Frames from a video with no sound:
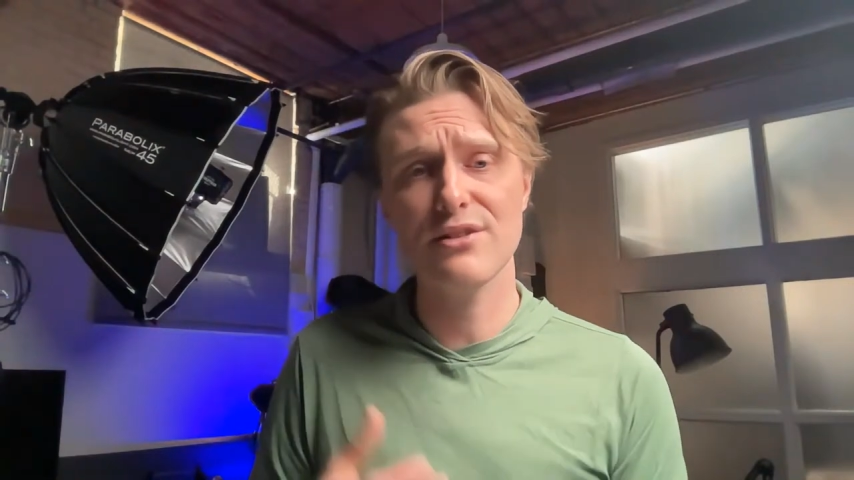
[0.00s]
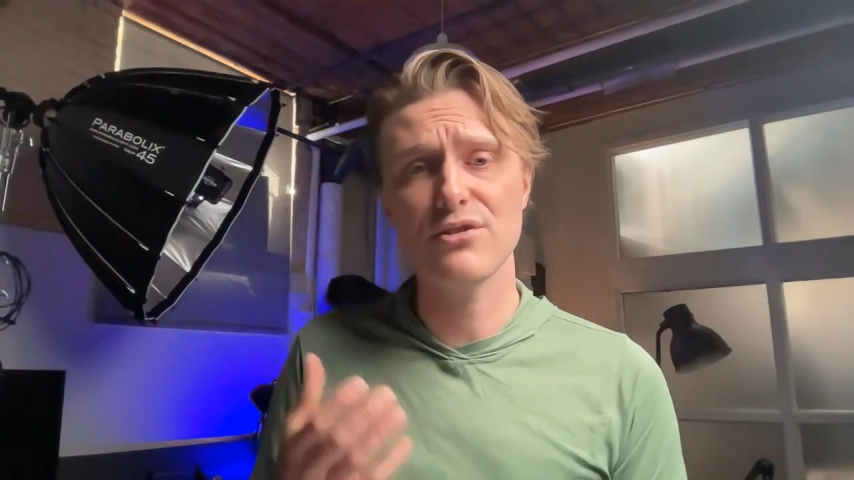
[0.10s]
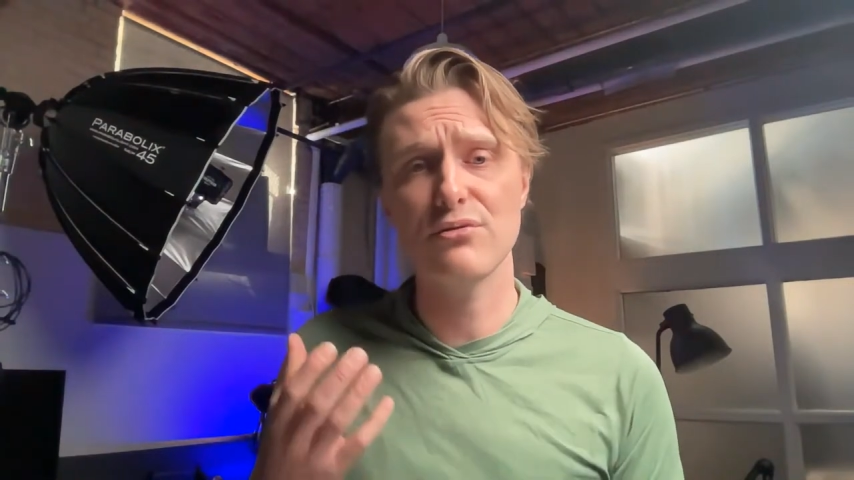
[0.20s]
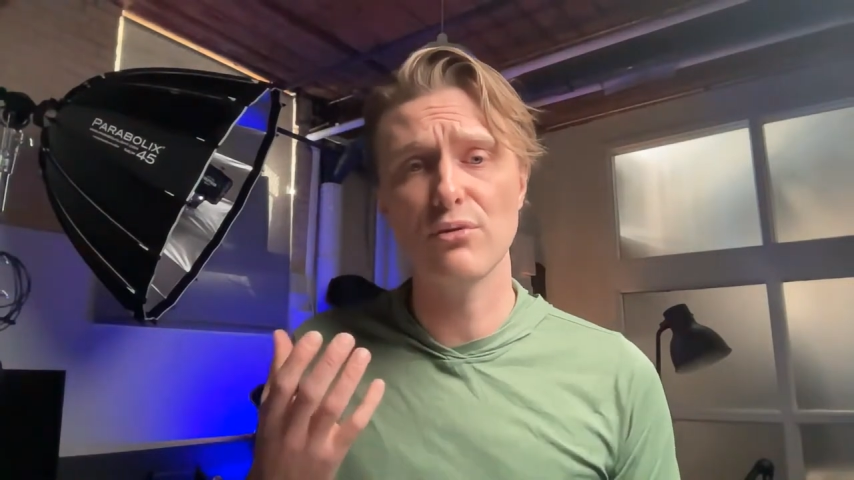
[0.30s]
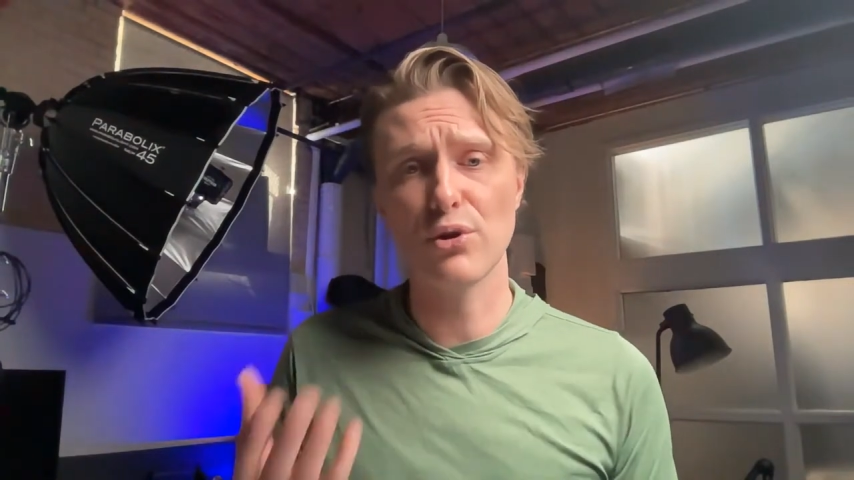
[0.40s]

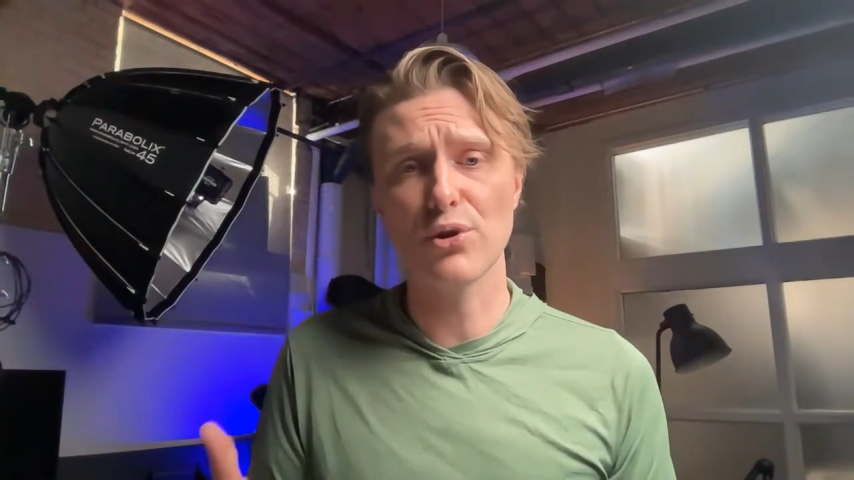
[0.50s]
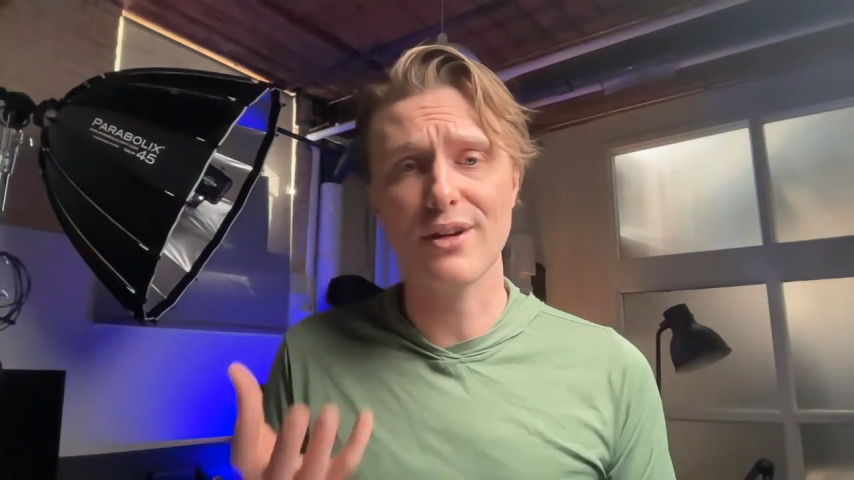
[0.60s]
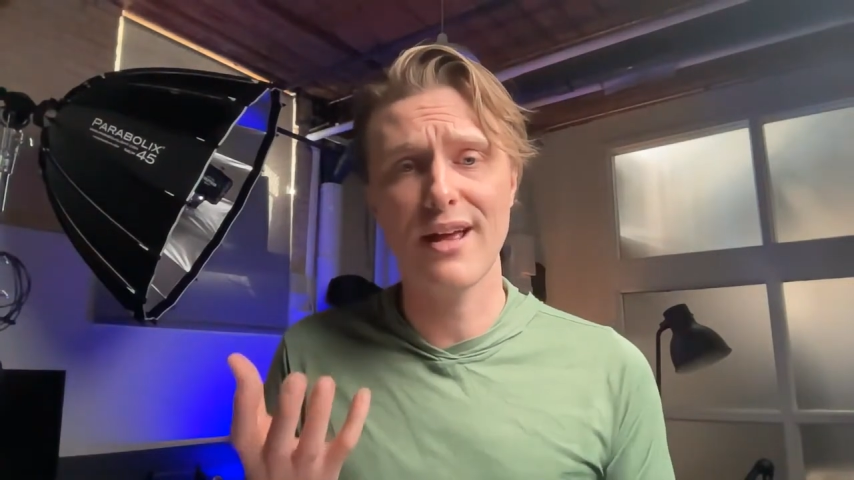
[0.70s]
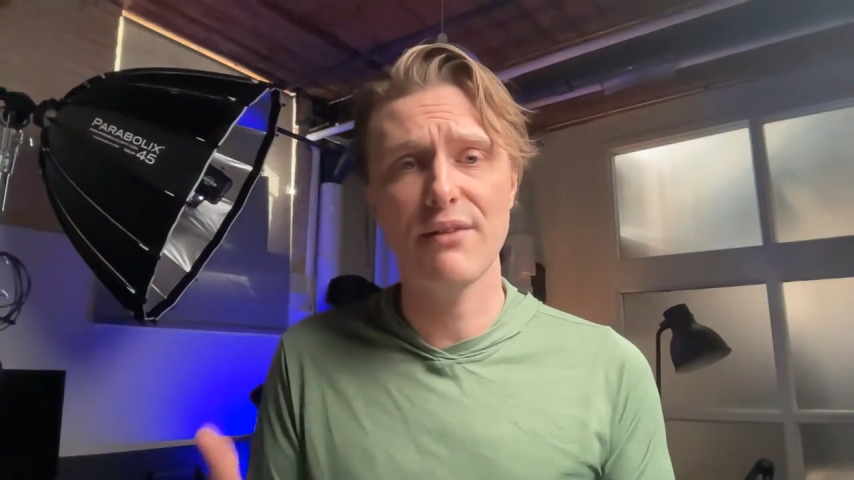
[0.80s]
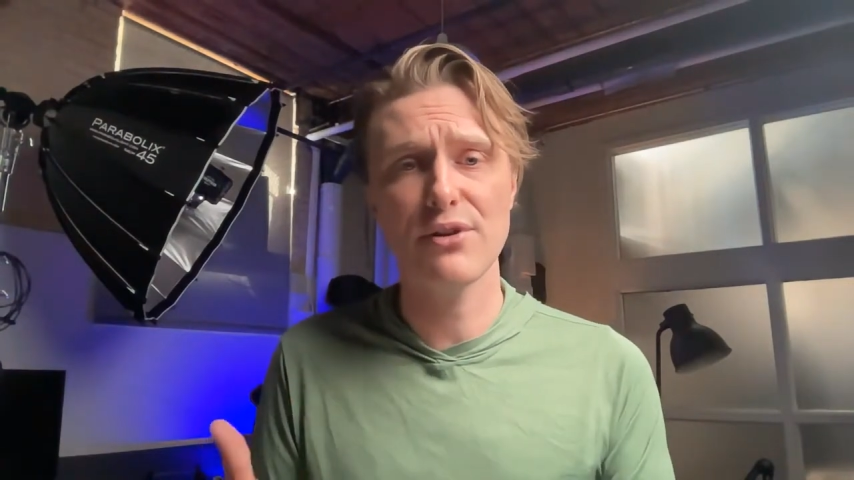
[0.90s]
do you learn
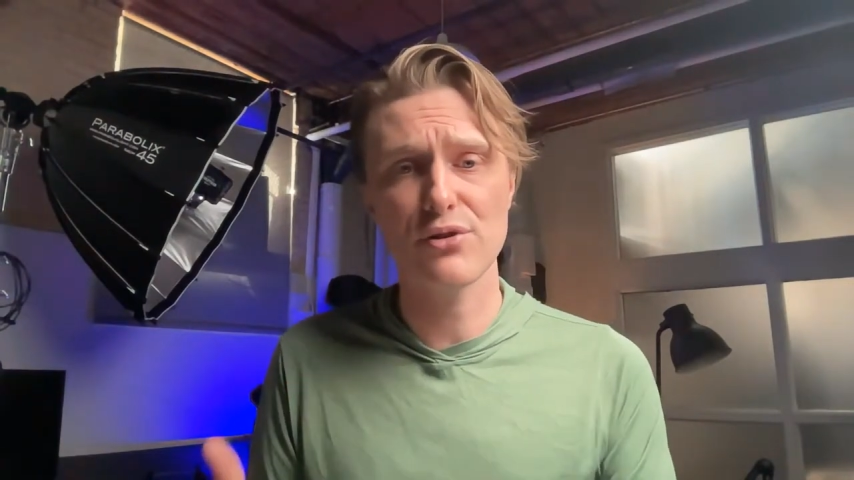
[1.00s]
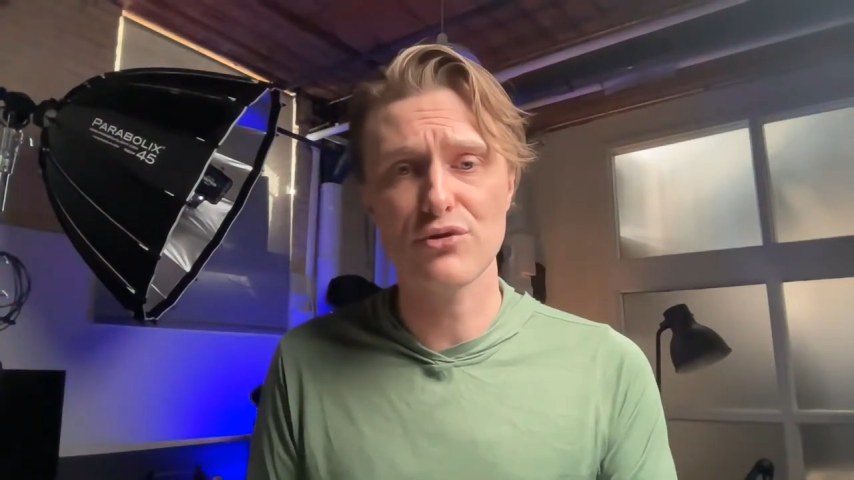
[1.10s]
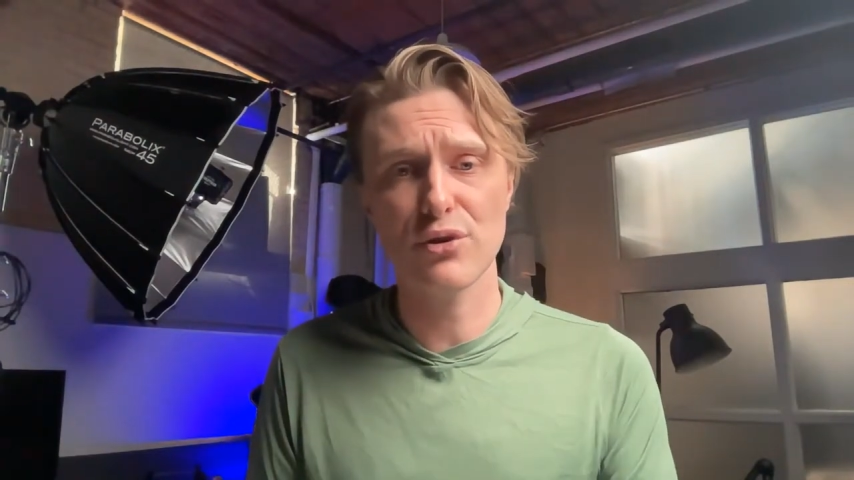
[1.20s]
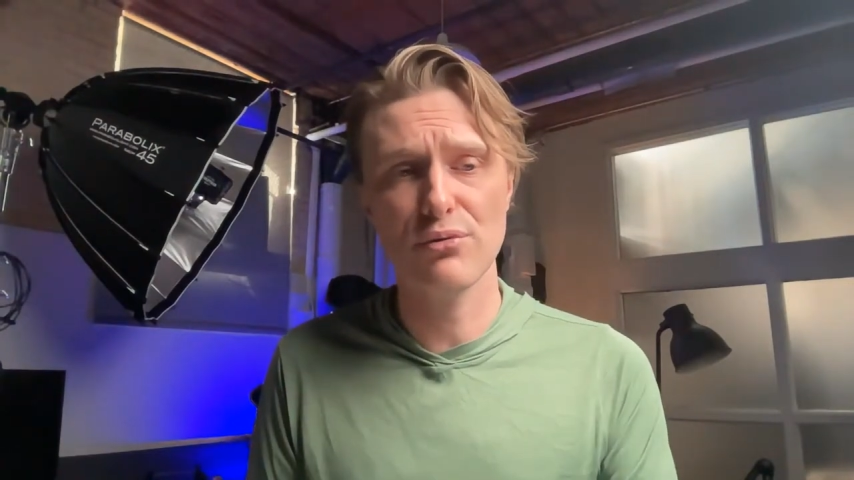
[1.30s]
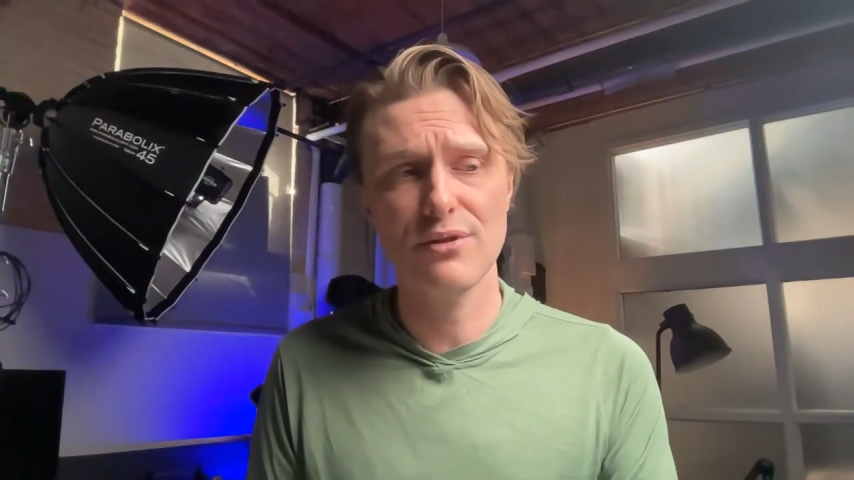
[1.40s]
a heavier
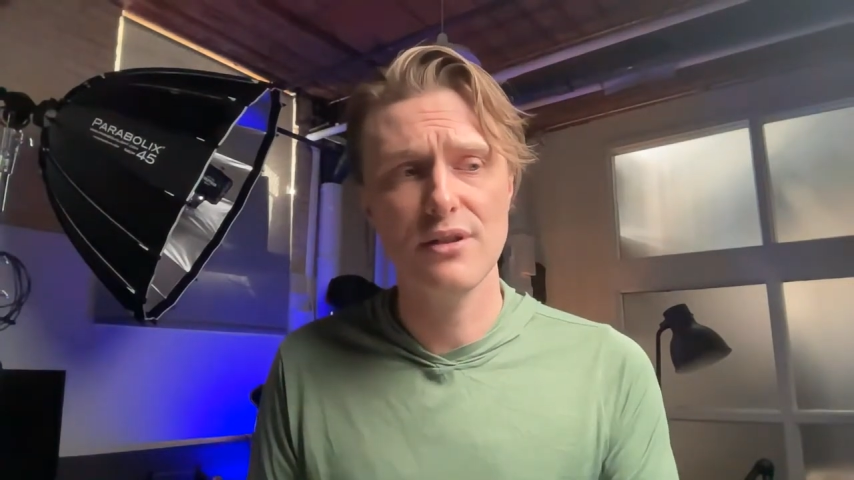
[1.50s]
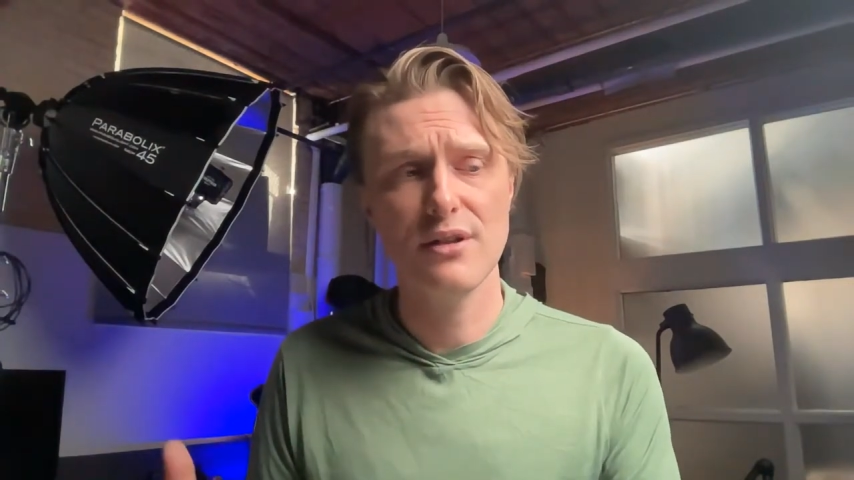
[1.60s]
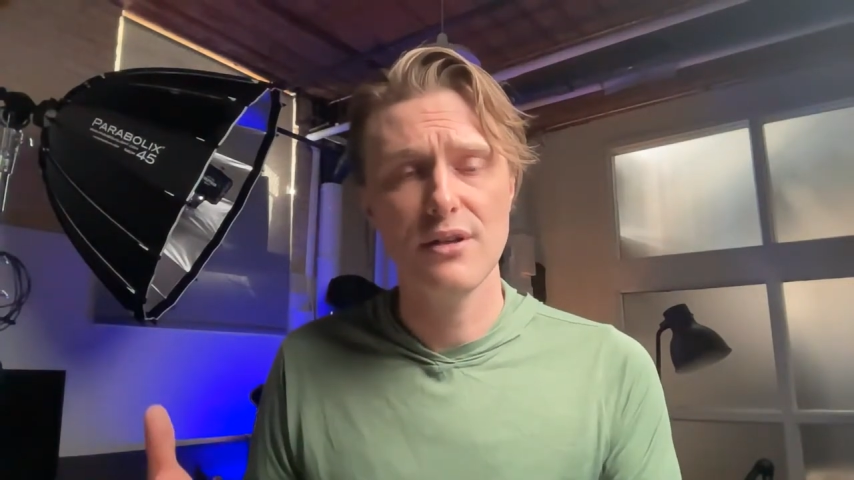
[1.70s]
drone,